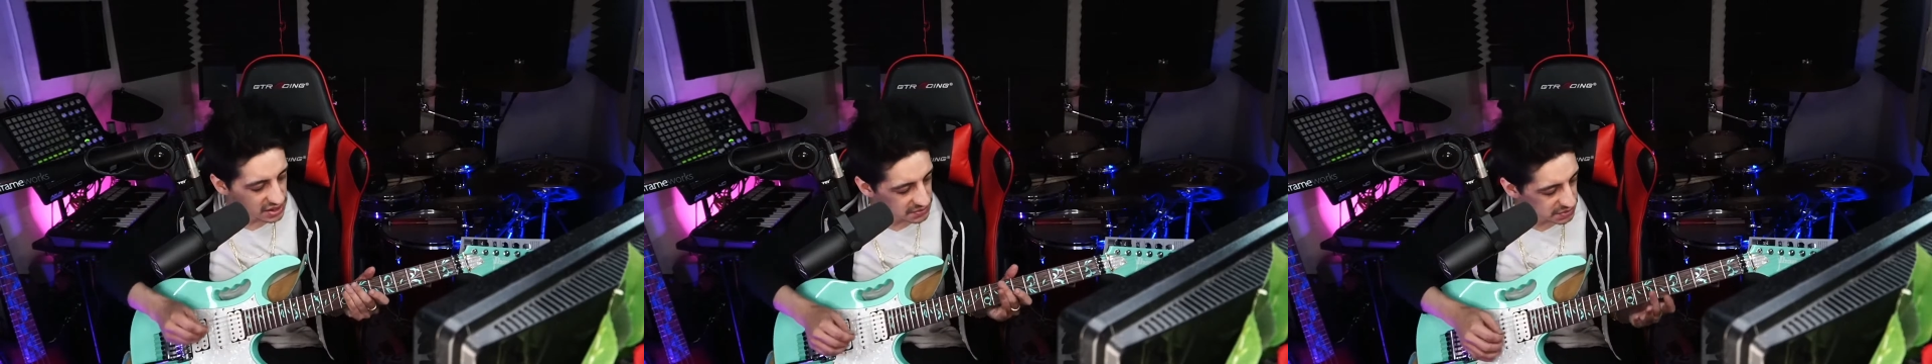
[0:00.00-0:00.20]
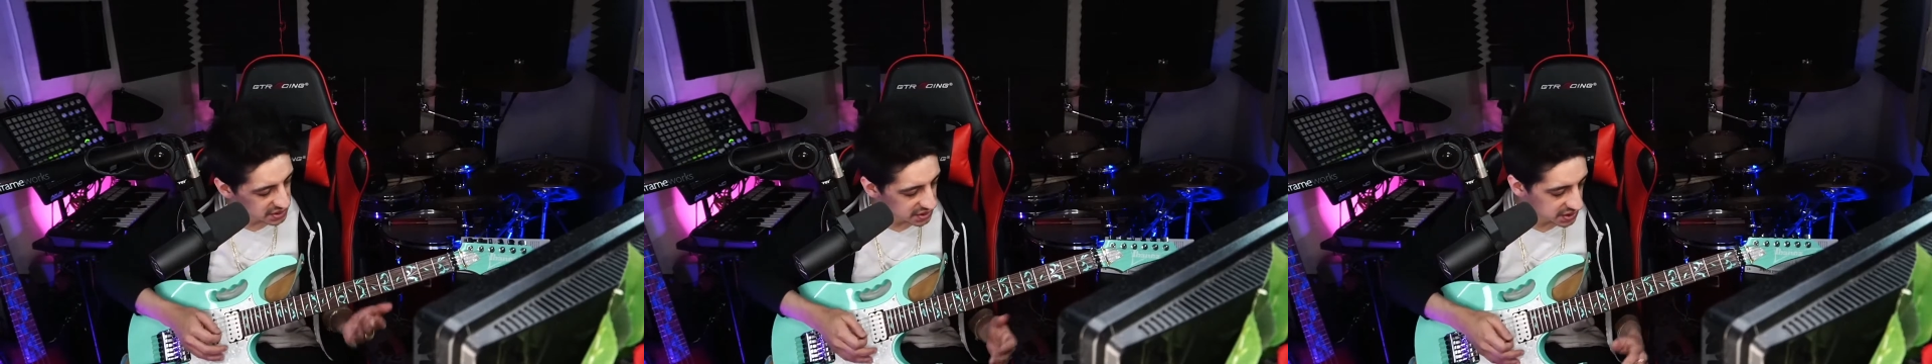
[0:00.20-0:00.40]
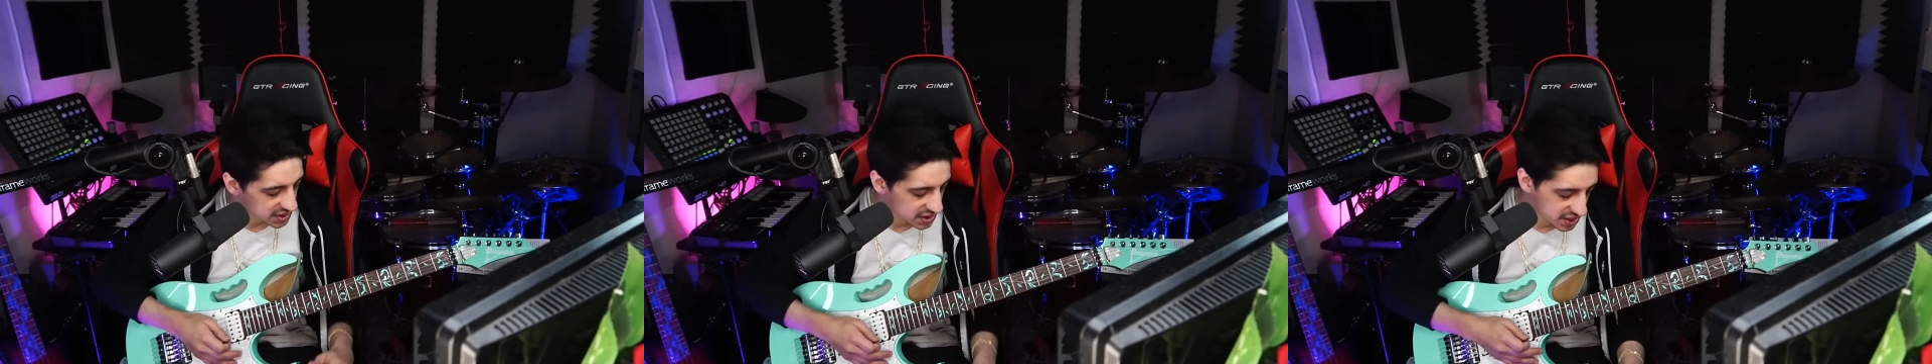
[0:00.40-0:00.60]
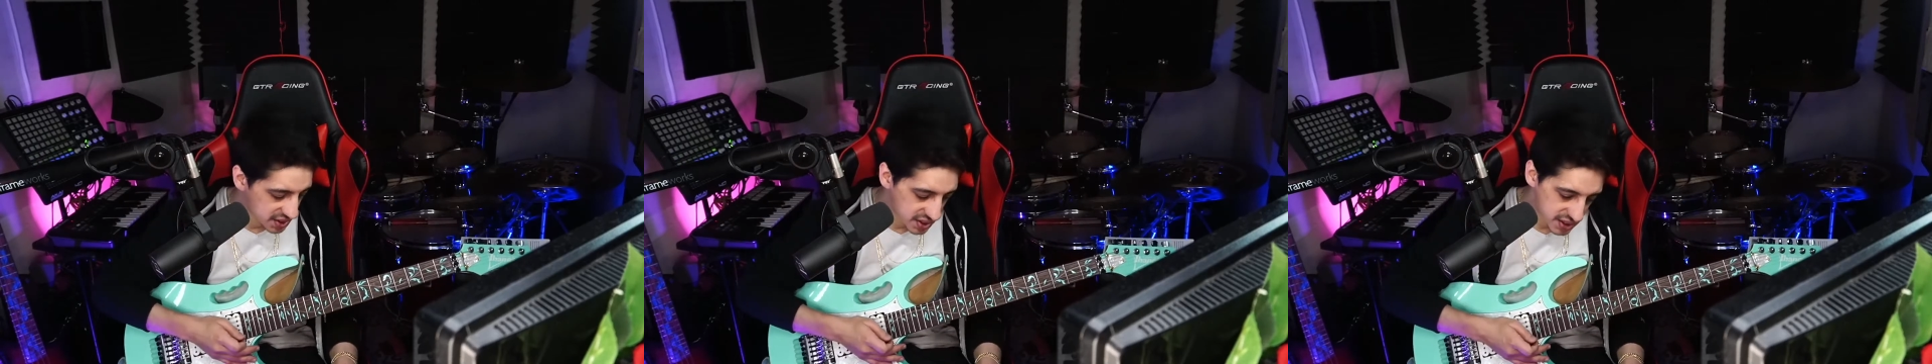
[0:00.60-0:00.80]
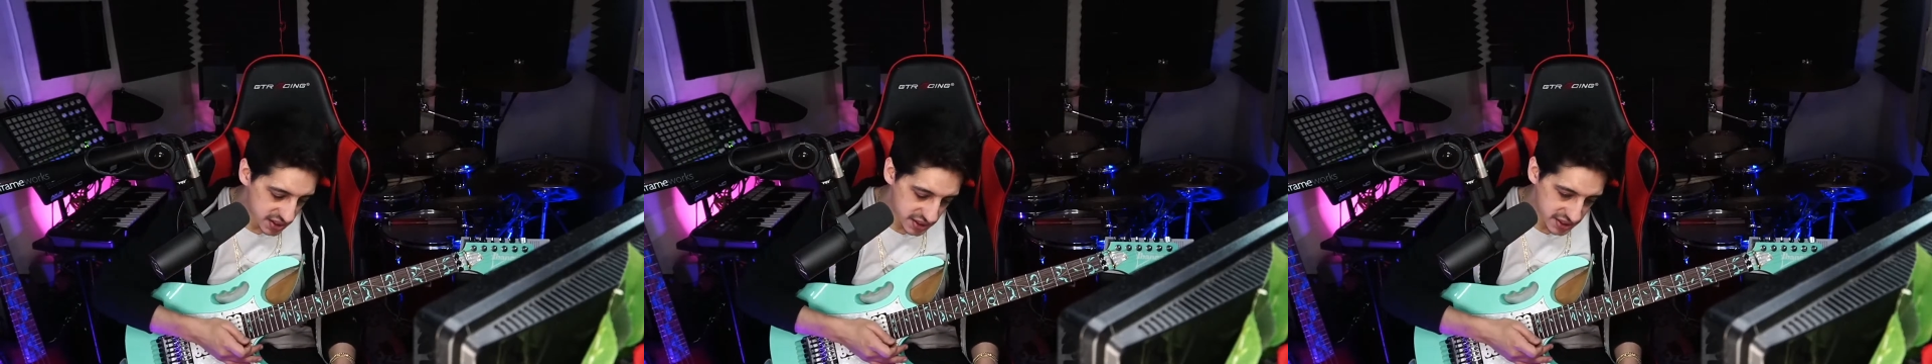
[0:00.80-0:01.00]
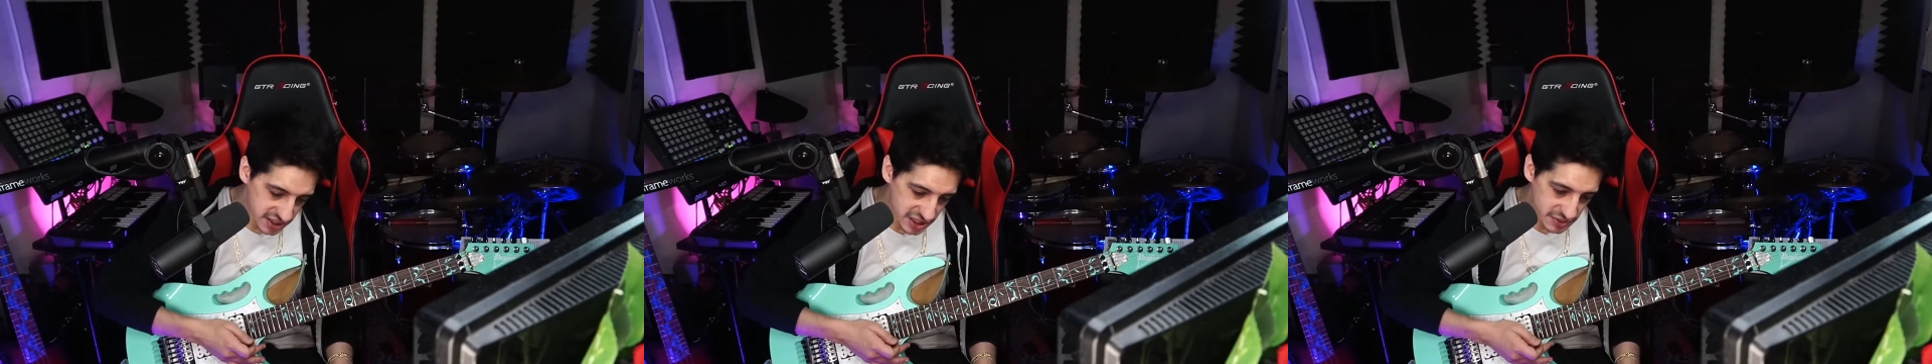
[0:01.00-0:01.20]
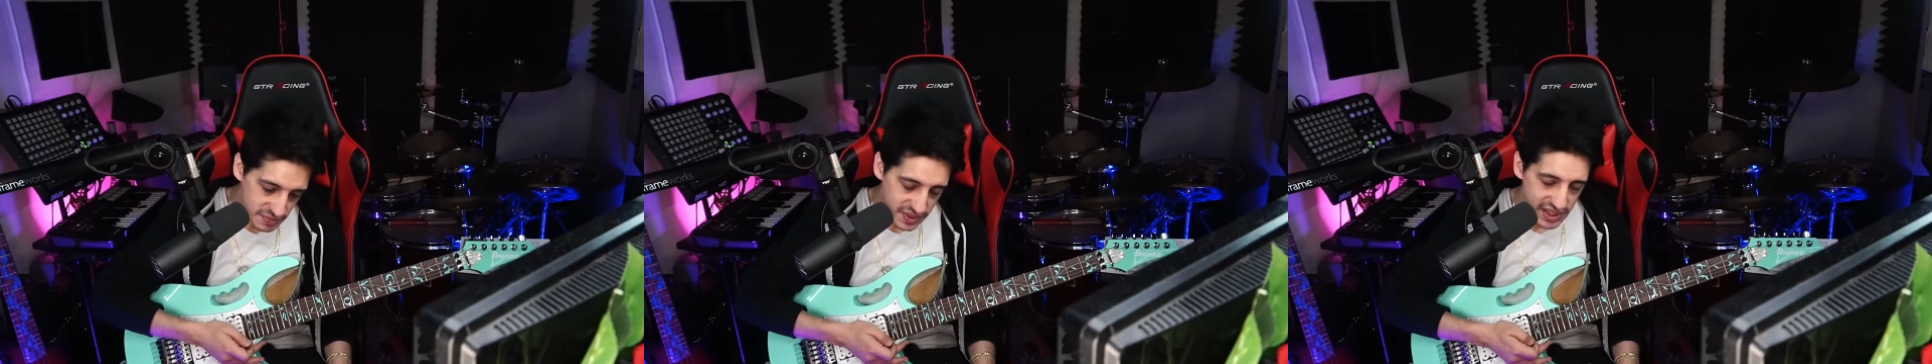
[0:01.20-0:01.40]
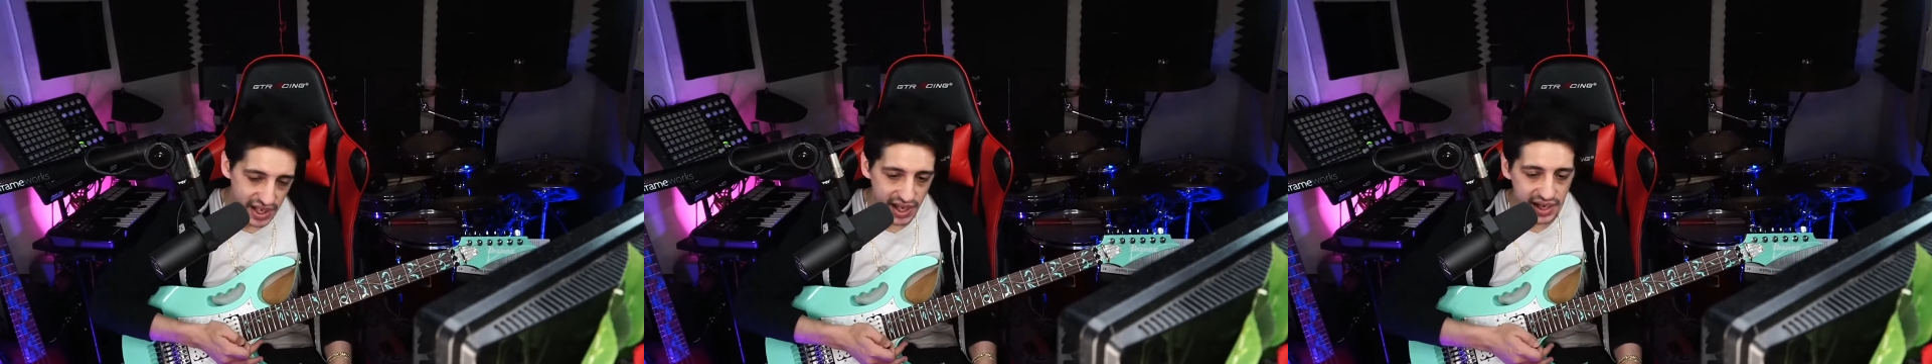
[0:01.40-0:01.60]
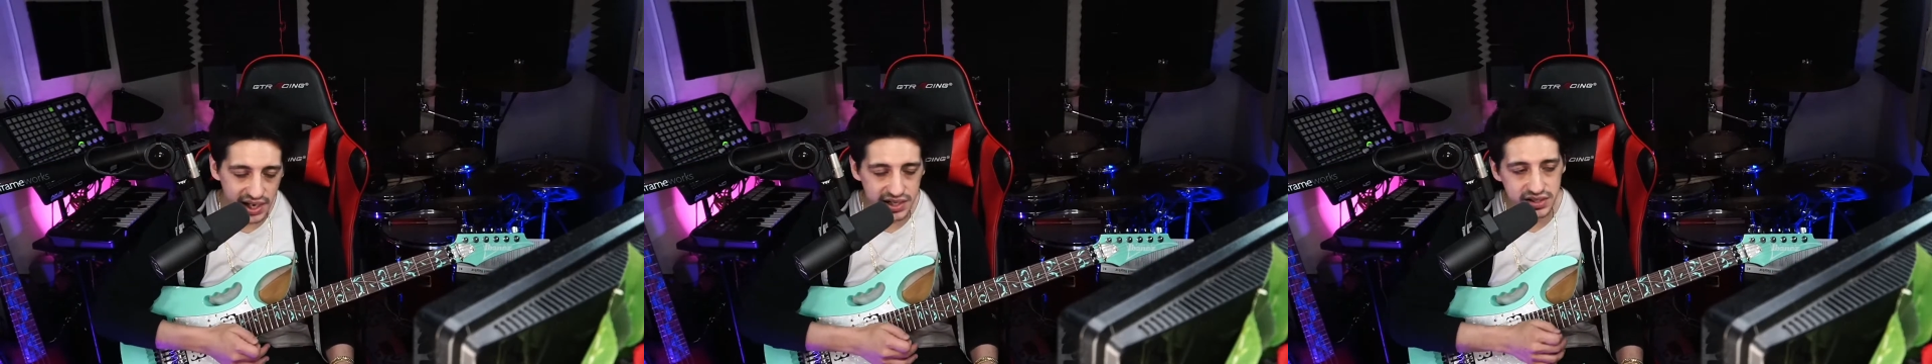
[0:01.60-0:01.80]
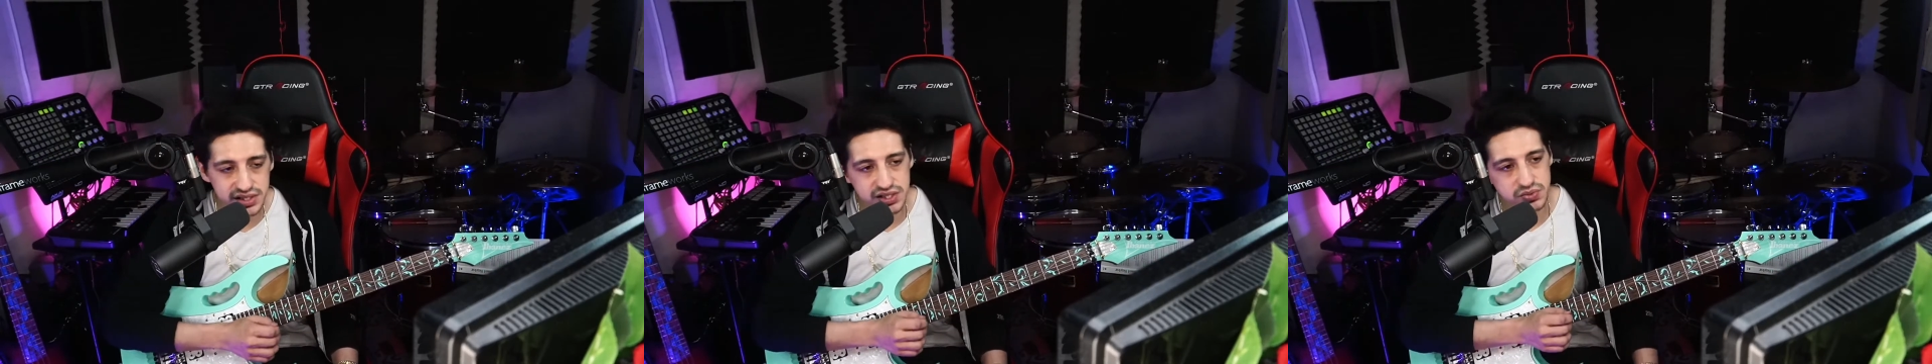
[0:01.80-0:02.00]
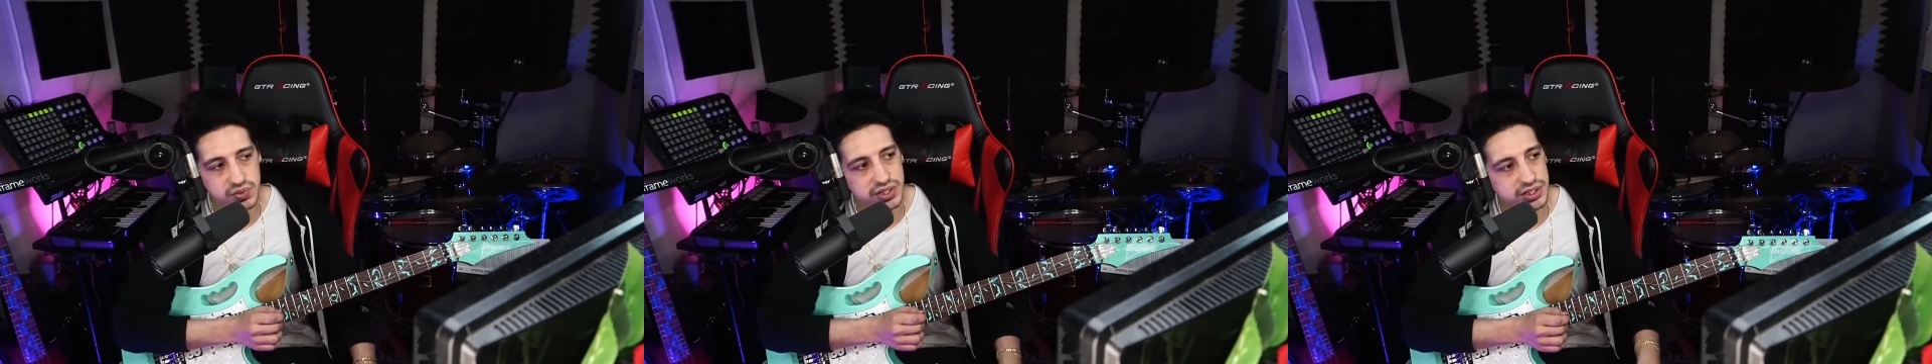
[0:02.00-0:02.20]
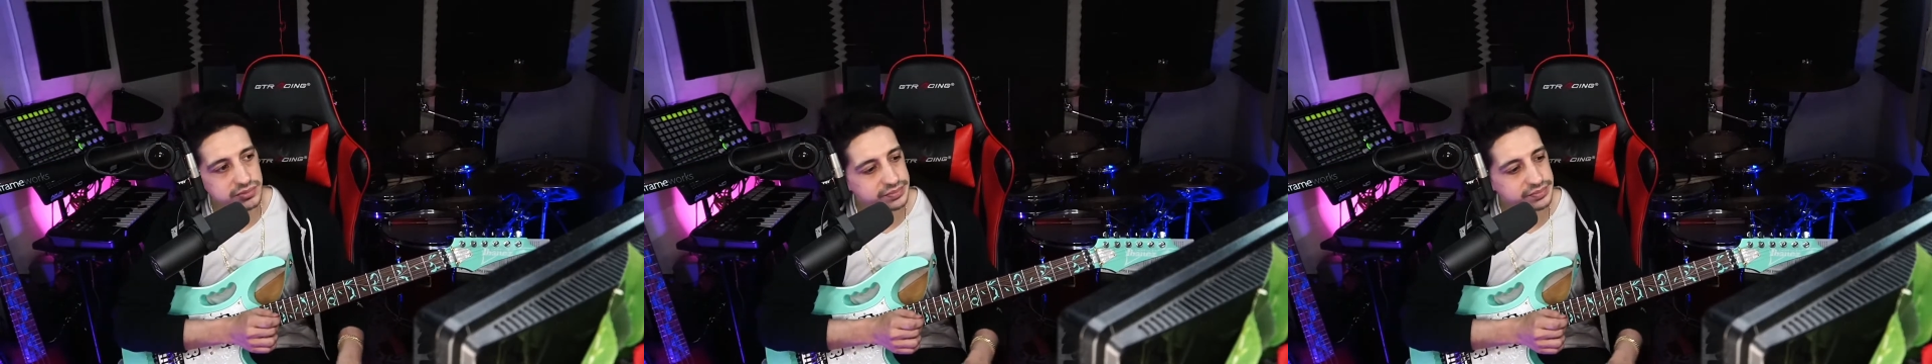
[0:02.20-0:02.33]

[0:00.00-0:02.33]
But yeah, I know that's weird,